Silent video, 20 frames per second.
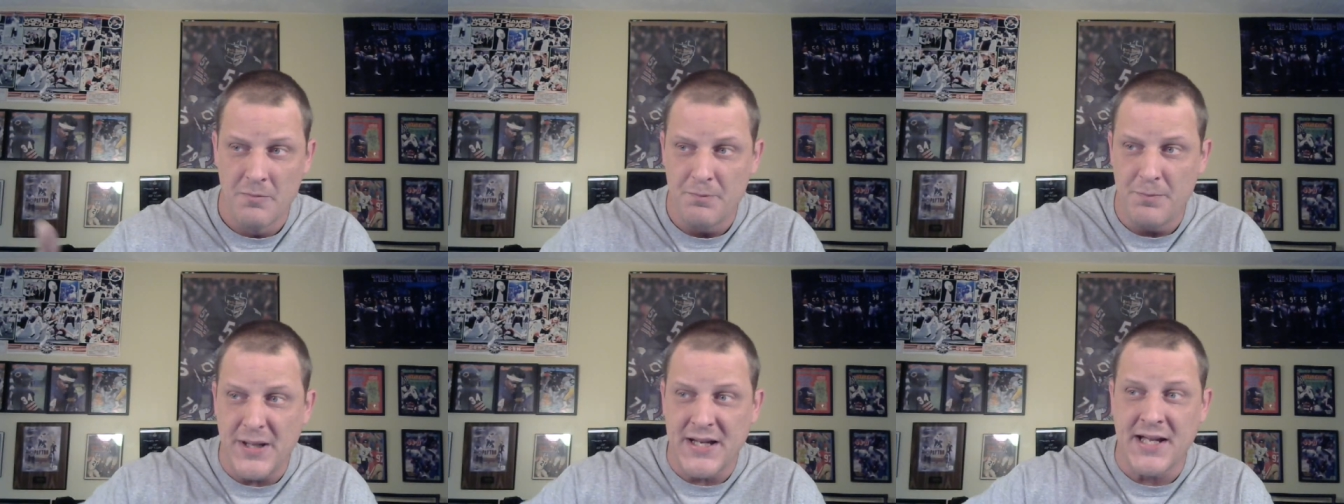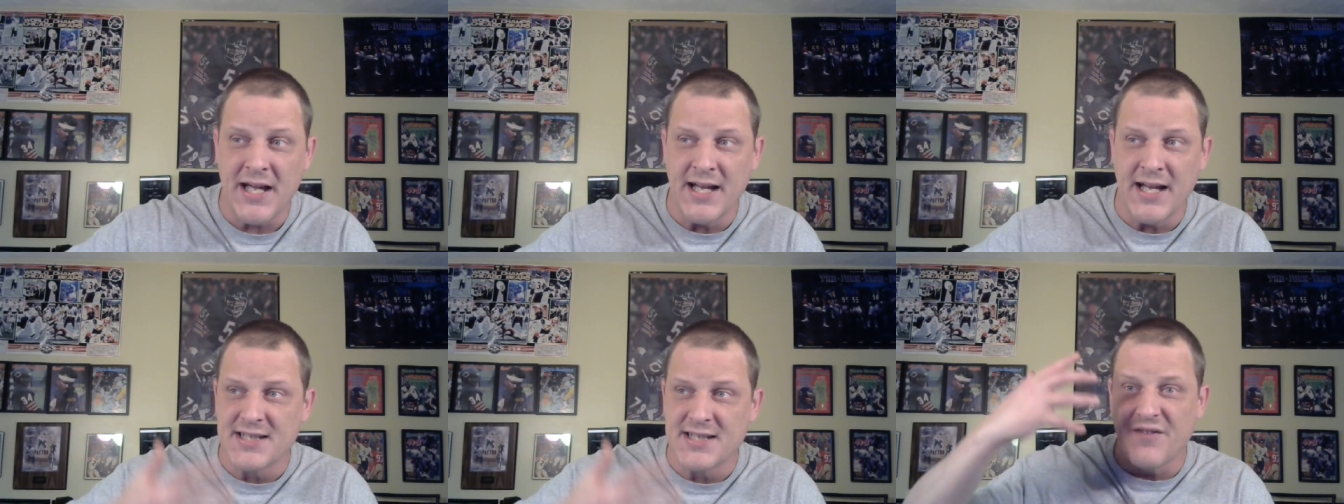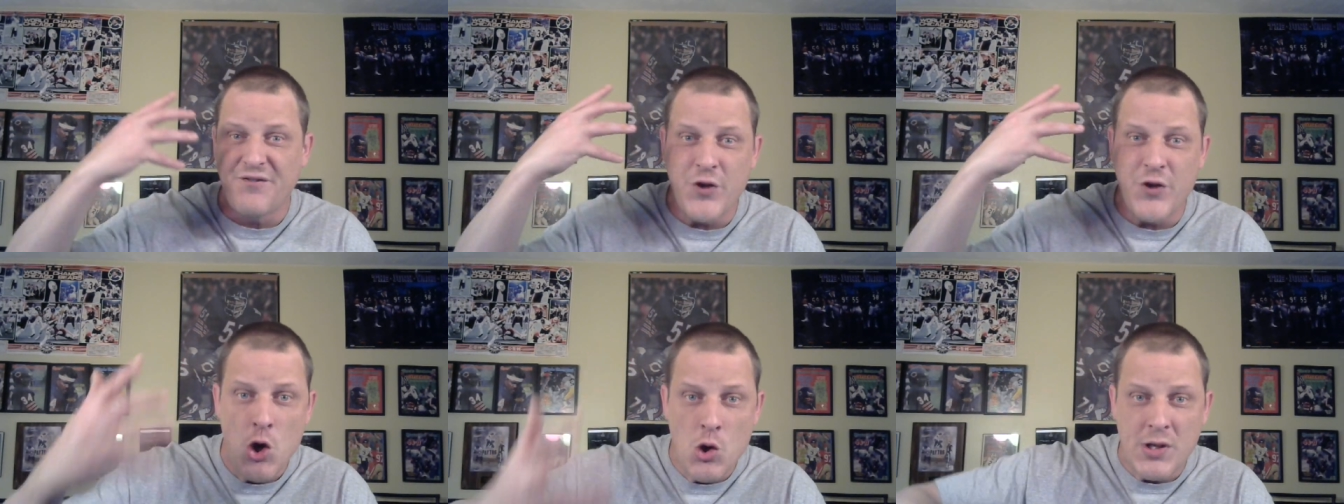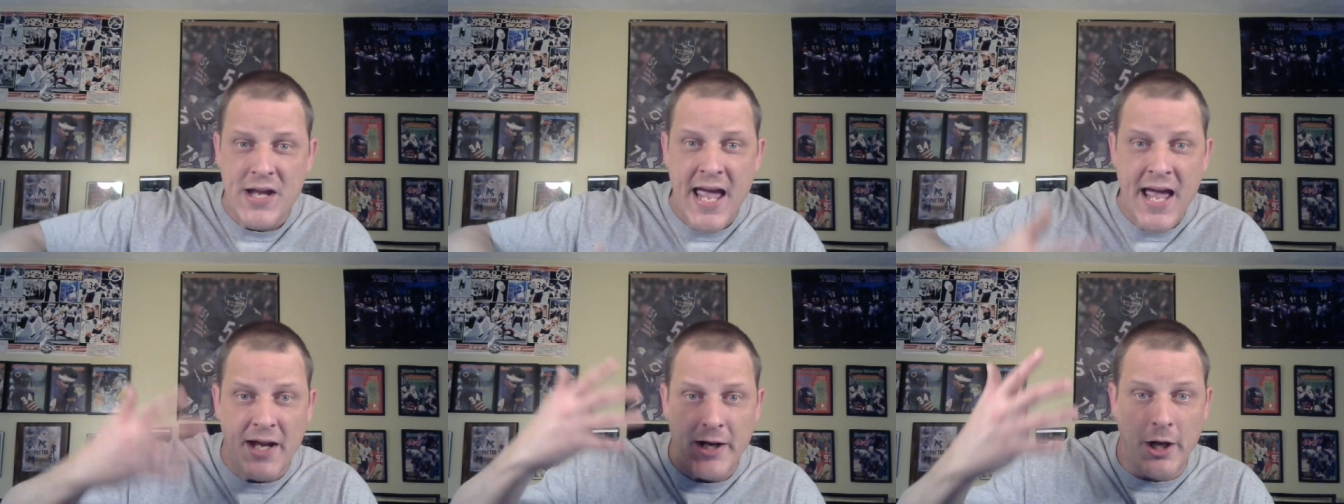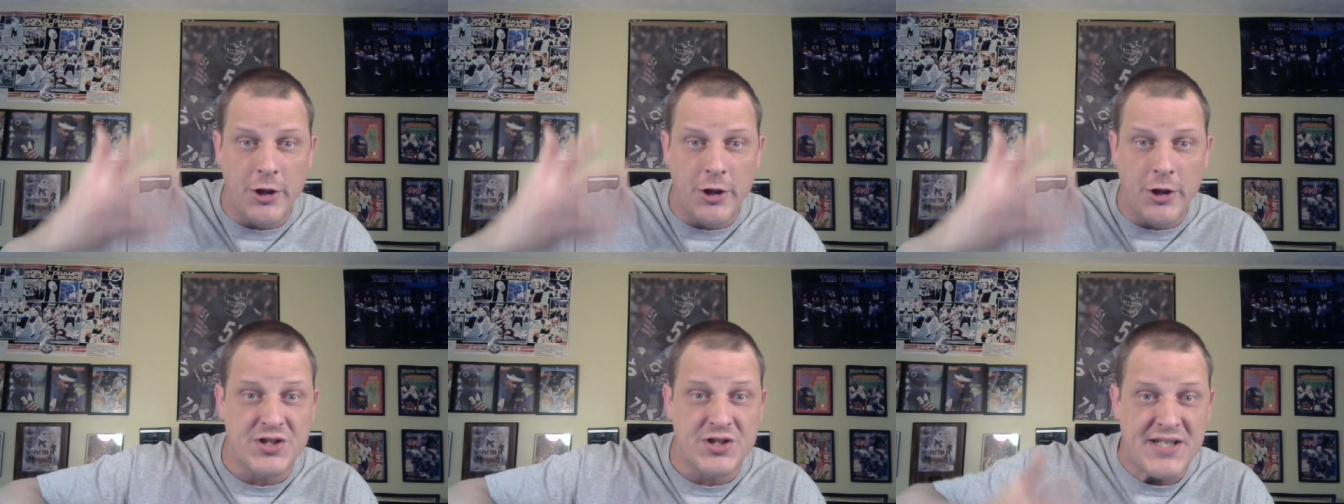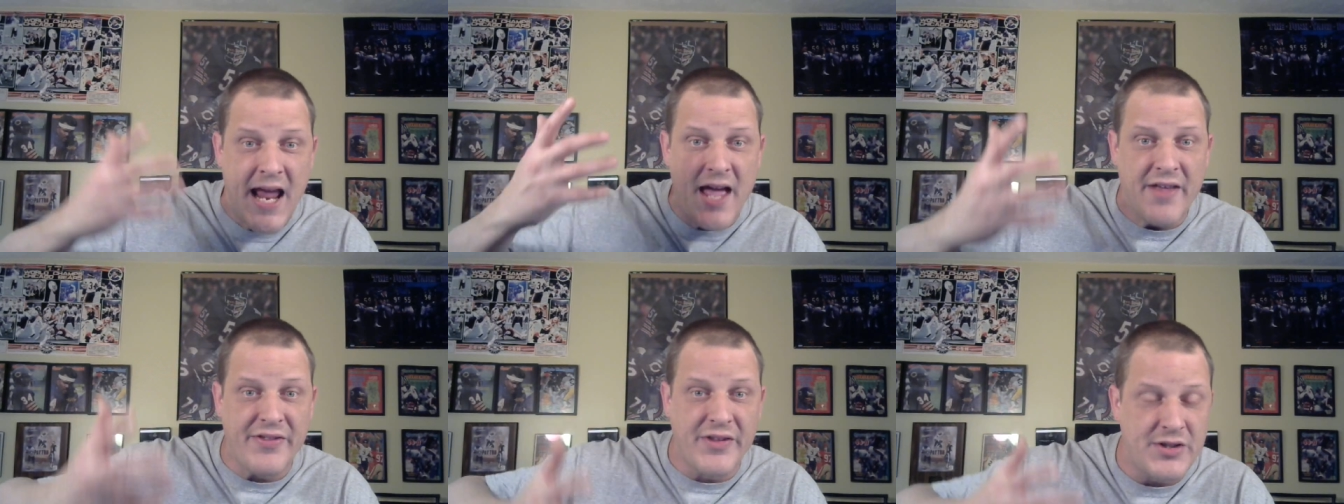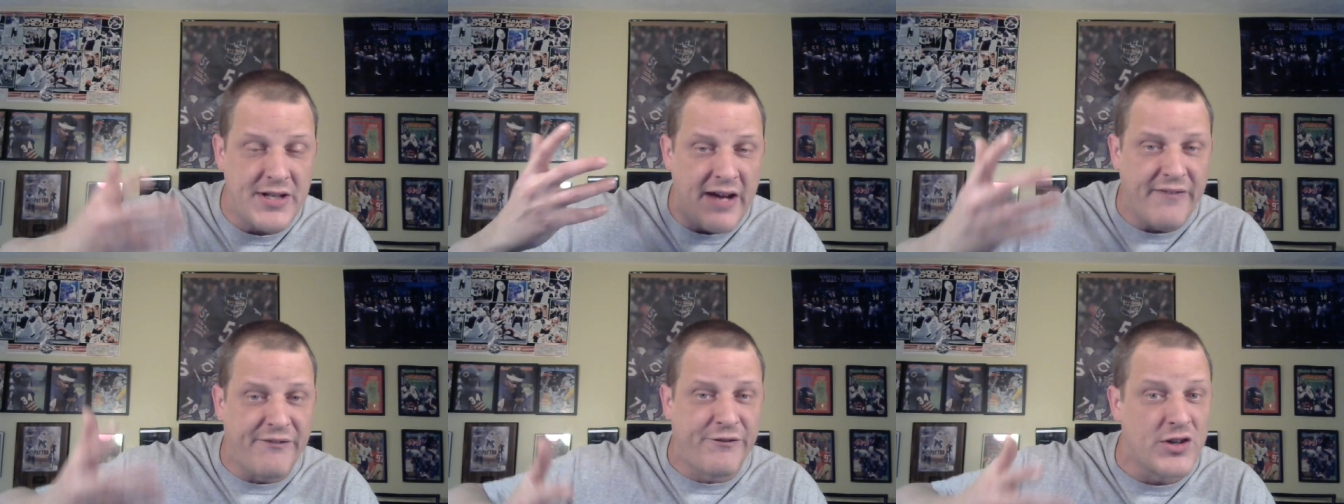Because if you can't understand
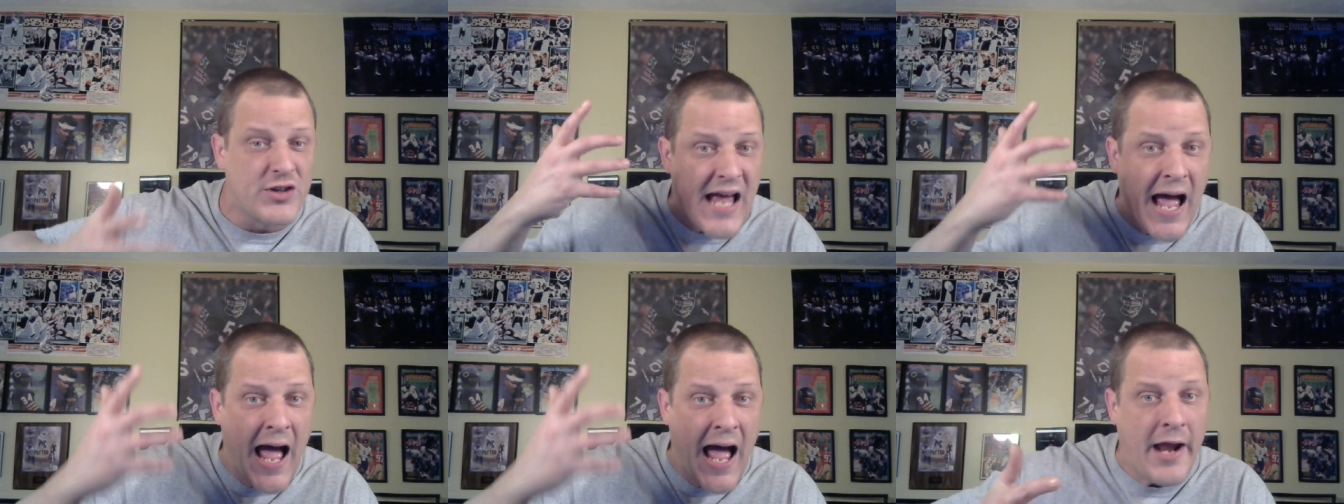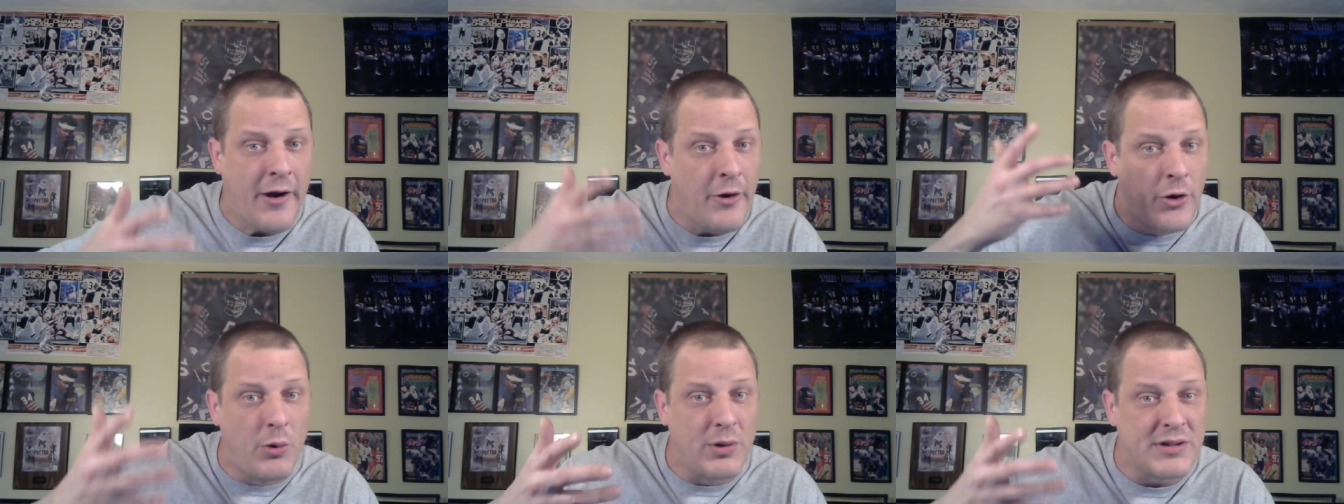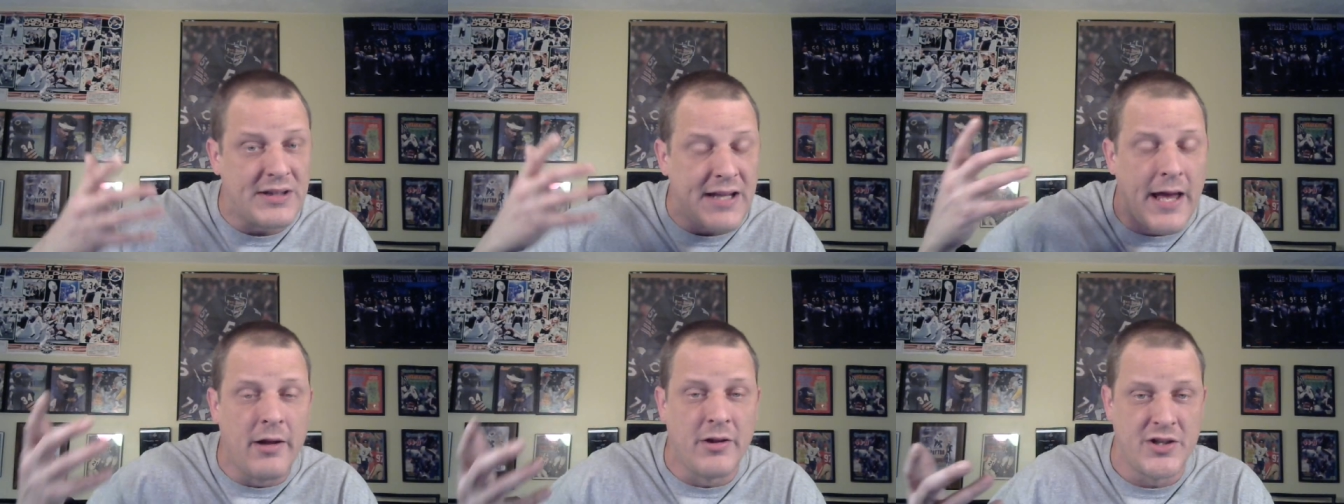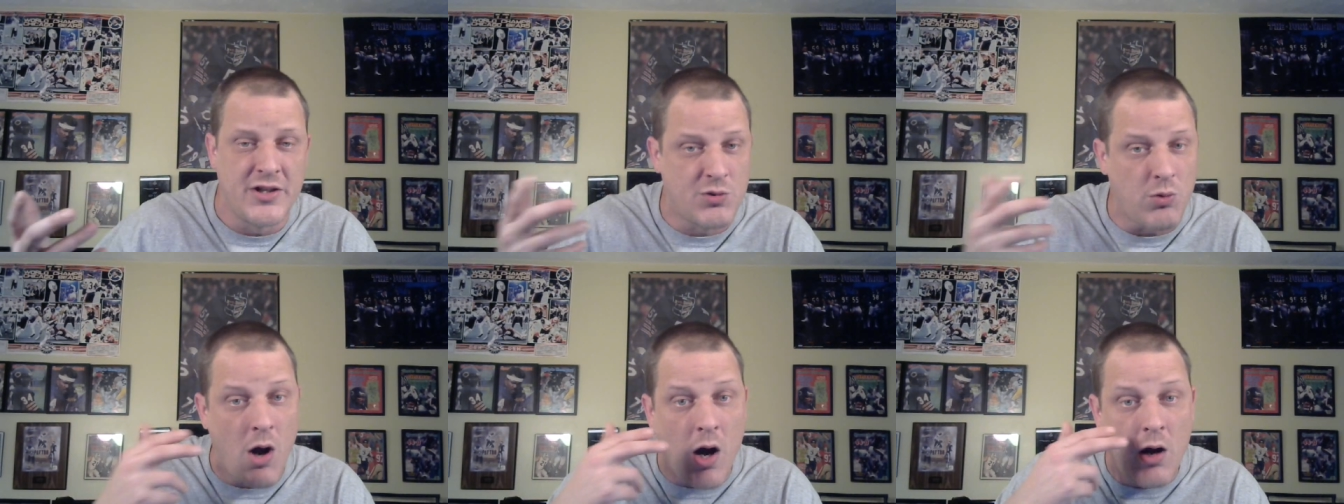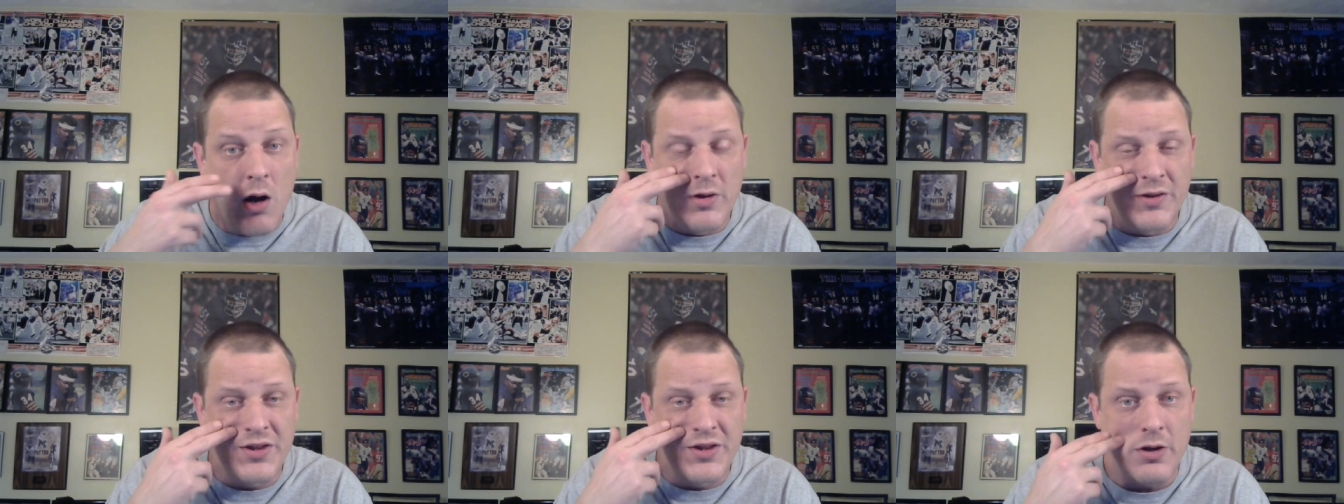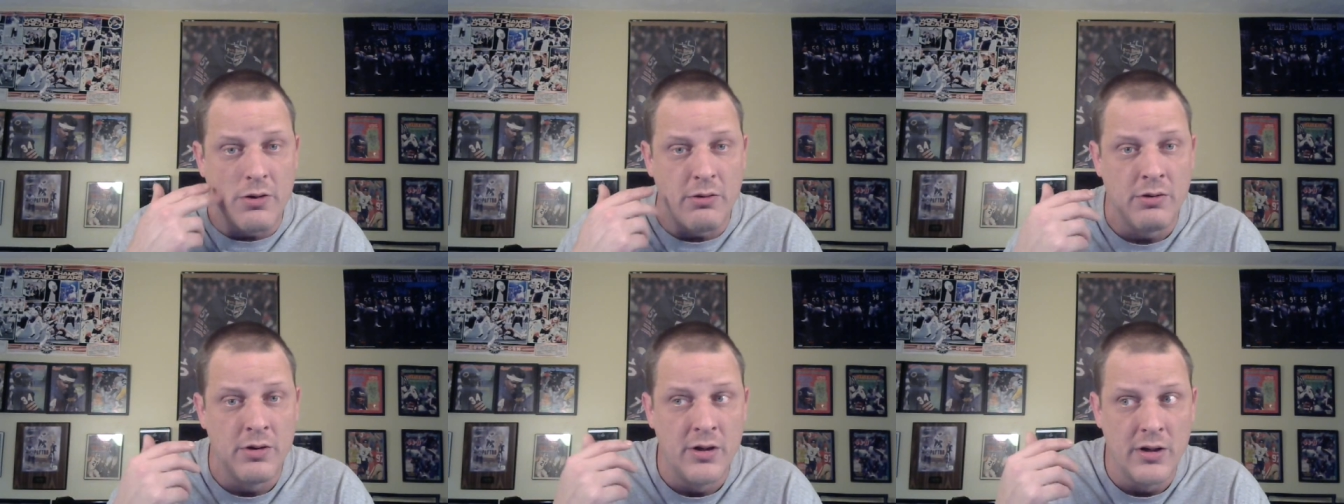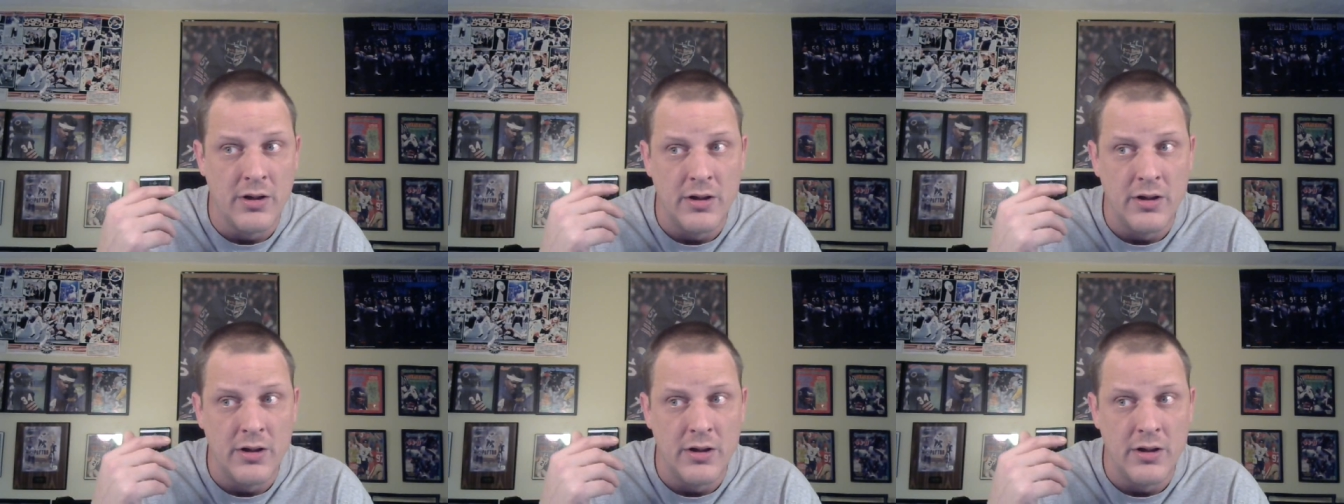the difference, I don't know what the hell is wrong with you.